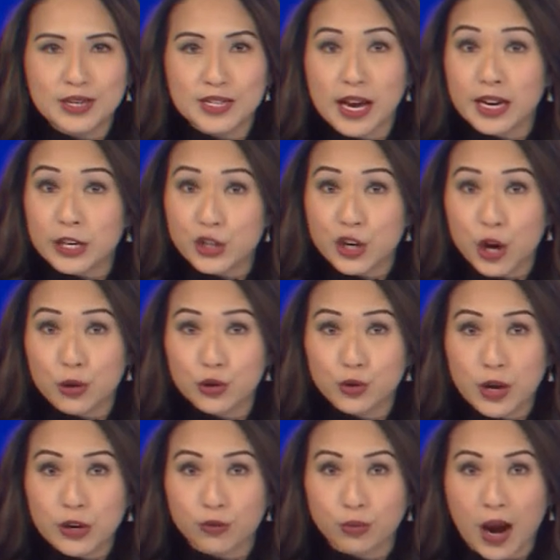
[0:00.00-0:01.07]
Ten, a tow
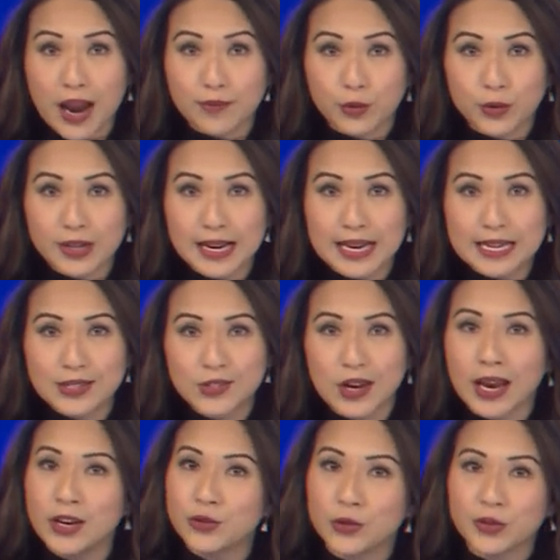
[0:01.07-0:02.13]
truck driver is
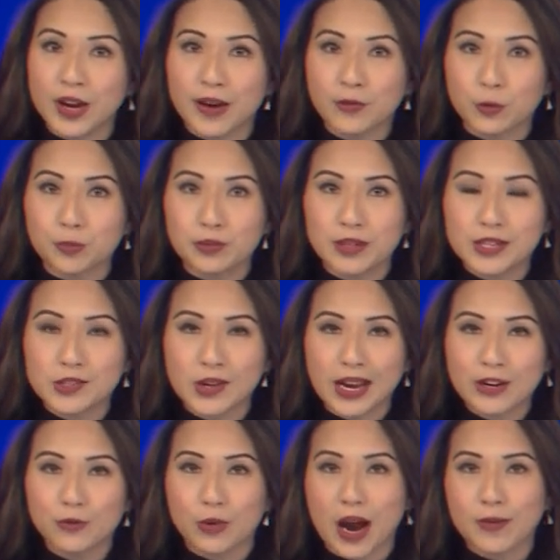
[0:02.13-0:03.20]
injured after police say
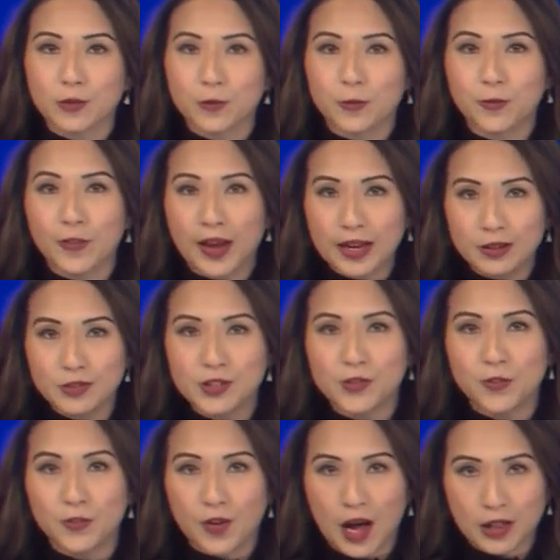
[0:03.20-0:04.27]
a driver failed to
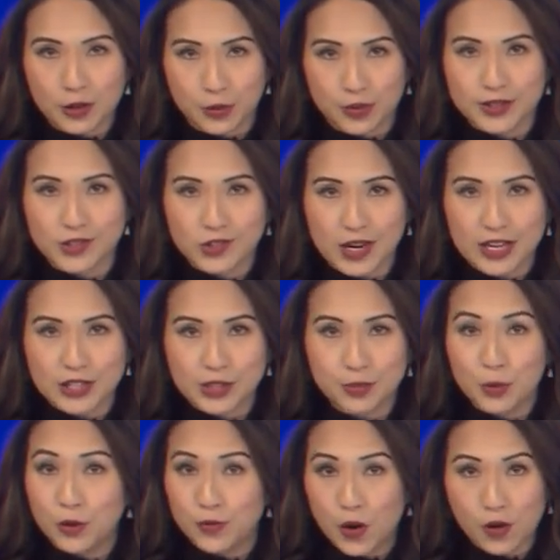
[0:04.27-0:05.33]
follow the state's
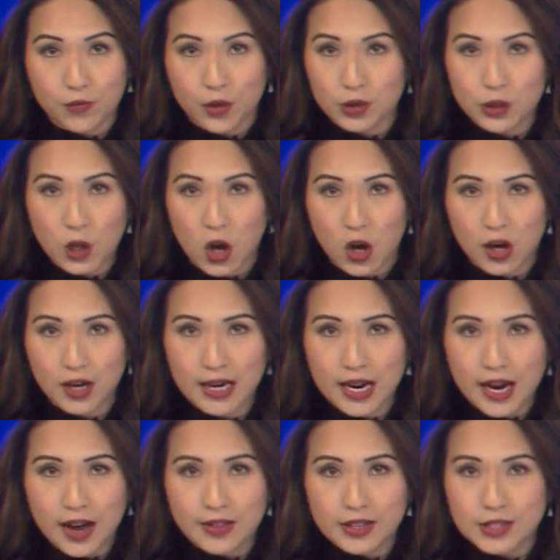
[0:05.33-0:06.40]
move over law.
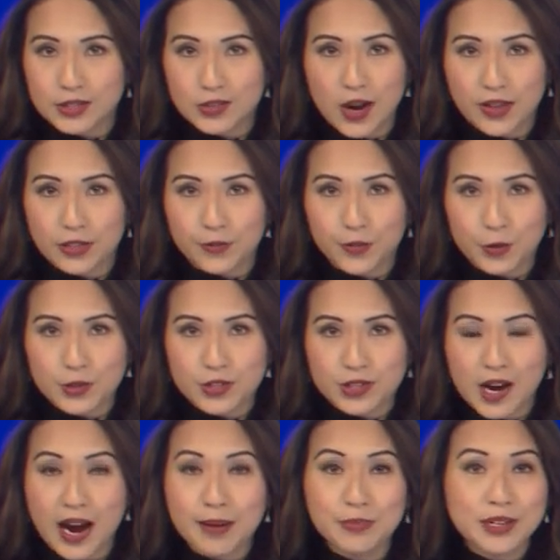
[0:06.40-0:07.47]
This is not the first
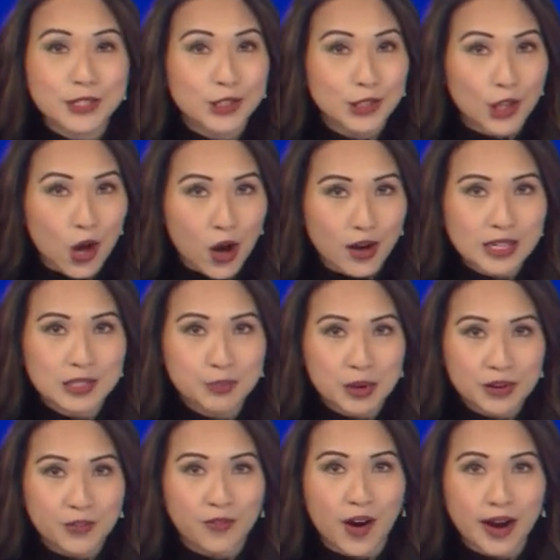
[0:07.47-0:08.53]
time this law has
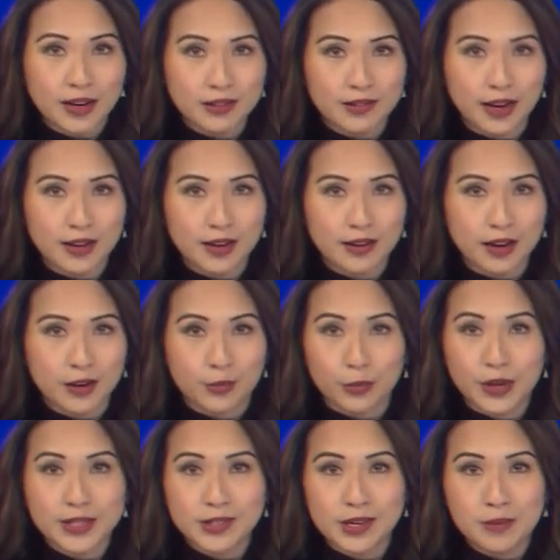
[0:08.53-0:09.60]
been violated in
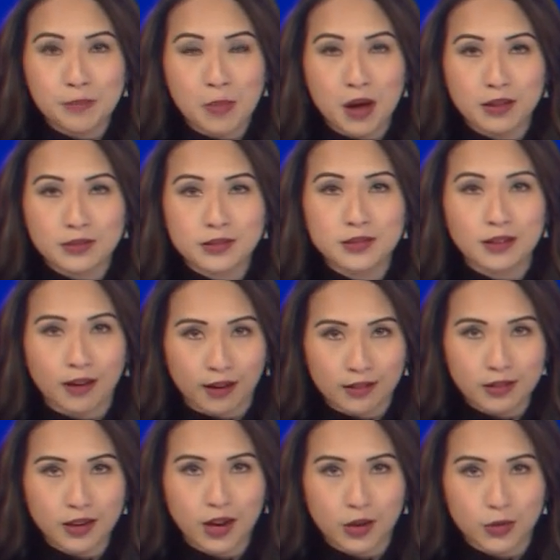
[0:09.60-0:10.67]
recent months
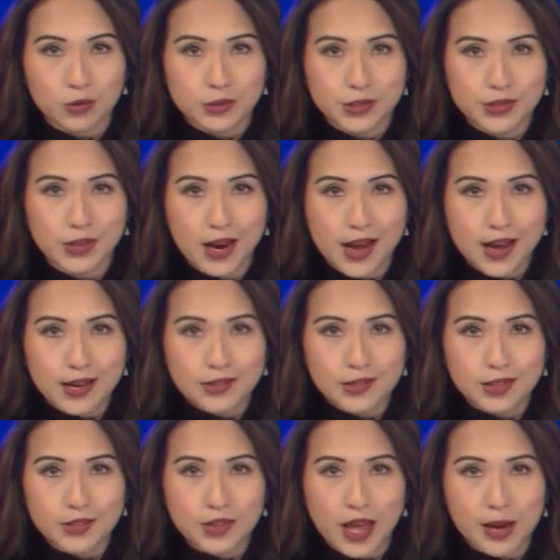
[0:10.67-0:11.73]
and years.
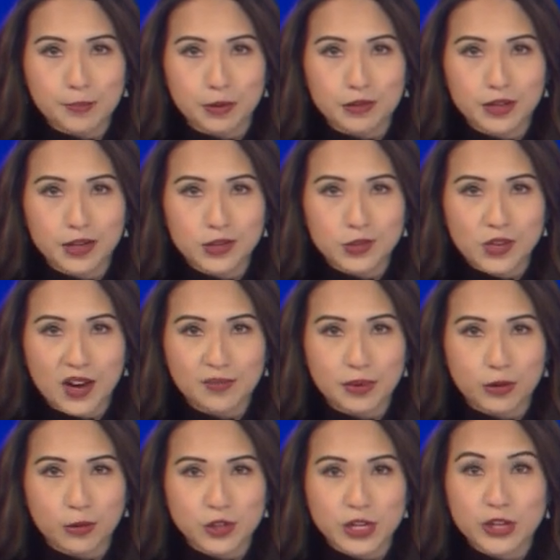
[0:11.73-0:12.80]
Since then, police have
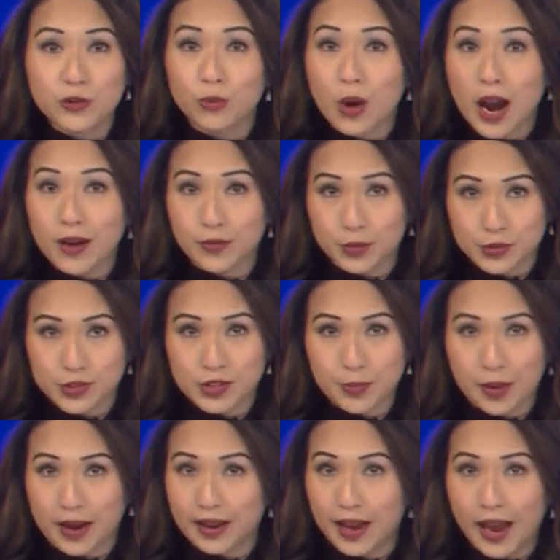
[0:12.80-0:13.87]
been urging drivers to
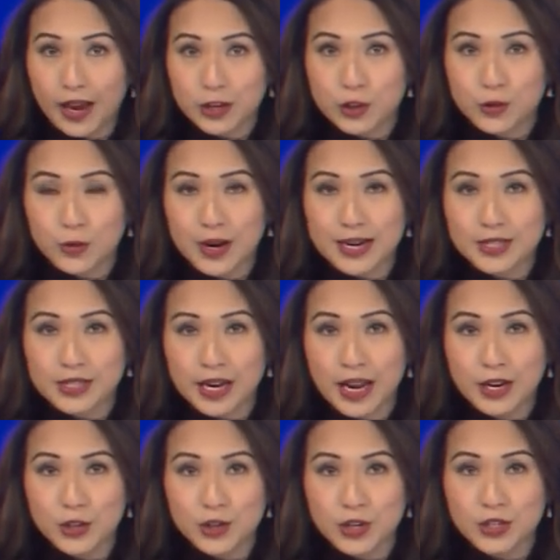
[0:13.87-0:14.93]
pay extra
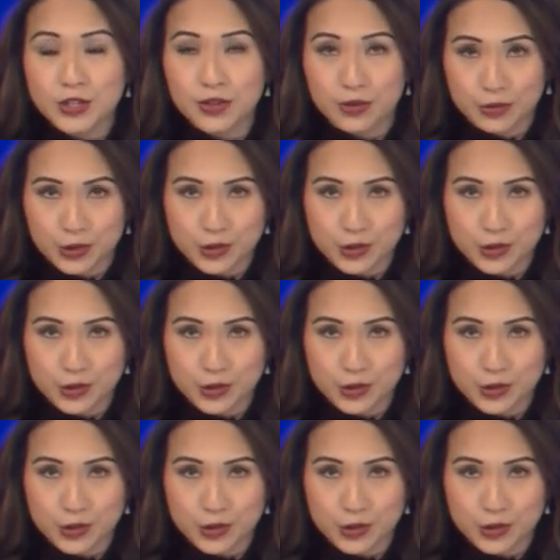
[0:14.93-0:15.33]
attention to their